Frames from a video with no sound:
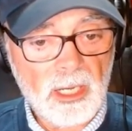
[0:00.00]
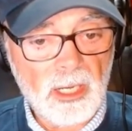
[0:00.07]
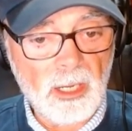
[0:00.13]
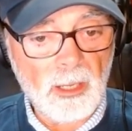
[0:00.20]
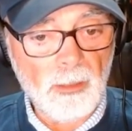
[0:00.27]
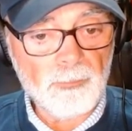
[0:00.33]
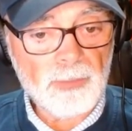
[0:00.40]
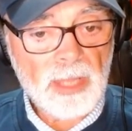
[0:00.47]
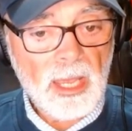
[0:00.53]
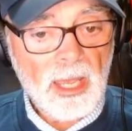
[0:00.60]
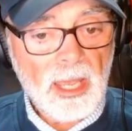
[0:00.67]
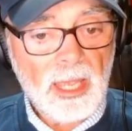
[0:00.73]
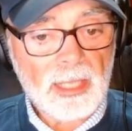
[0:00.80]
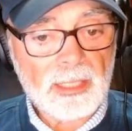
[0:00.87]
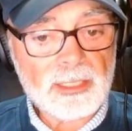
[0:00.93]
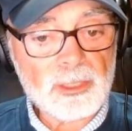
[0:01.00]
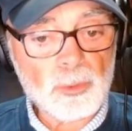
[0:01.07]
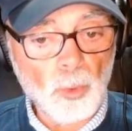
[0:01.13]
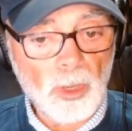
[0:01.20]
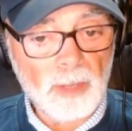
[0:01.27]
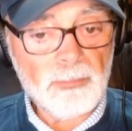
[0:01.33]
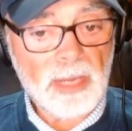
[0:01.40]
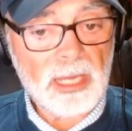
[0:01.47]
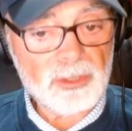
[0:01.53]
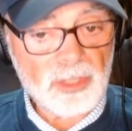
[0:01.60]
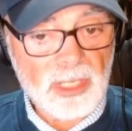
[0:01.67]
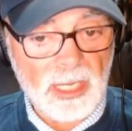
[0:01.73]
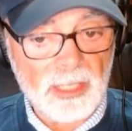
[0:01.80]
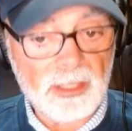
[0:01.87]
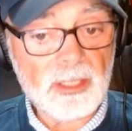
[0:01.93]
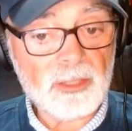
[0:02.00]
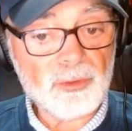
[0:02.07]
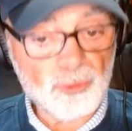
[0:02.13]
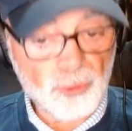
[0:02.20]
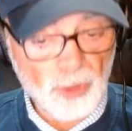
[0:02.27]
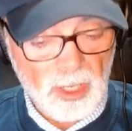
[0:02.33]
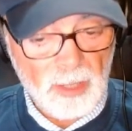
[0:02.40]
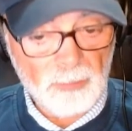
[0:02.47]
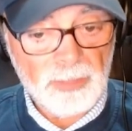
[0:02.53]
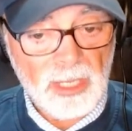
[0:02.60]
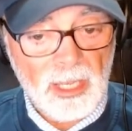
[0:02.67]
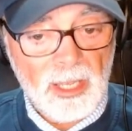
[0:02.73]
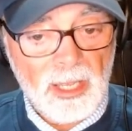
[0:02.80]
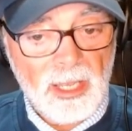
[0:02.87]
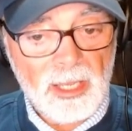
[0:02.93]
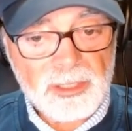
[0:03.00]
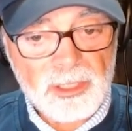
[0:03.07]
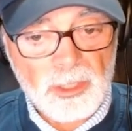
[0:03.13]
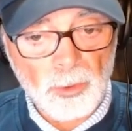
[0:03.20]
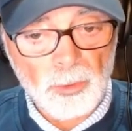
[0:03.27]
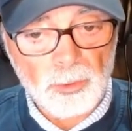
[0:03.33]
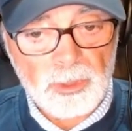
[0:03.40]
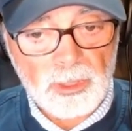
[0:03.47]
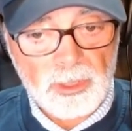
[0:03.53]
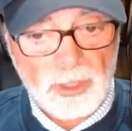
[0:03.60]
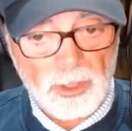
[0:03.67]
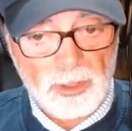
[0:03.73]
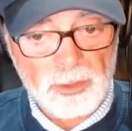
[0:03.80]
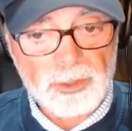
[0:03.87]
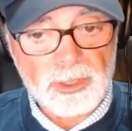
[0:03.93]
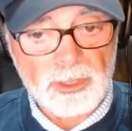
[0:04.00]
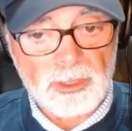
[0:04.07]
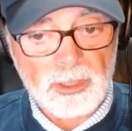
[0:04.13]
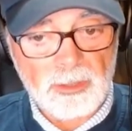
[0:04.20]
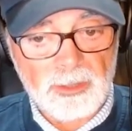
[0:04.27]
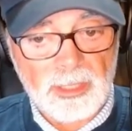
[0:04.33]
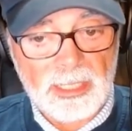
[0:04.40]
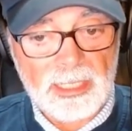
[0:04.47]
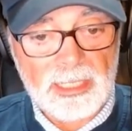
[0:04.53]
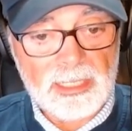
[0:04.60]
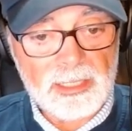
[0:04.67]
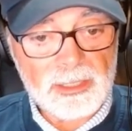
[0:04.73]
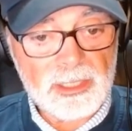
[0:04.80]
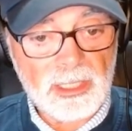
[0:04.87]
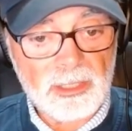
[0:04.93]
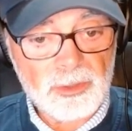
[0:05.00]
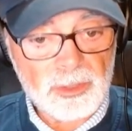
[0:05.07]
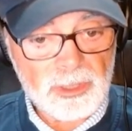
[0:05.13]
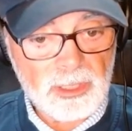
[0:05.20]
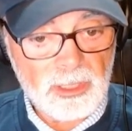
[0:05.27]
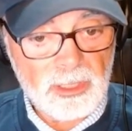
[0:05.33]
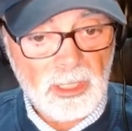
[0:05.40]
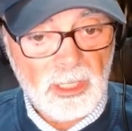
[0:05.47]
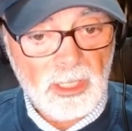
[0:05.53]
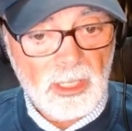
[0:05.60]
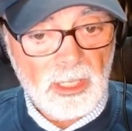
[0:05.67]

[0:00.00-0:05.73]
At least one major candidate, Trump, has told Carlson that he is interested.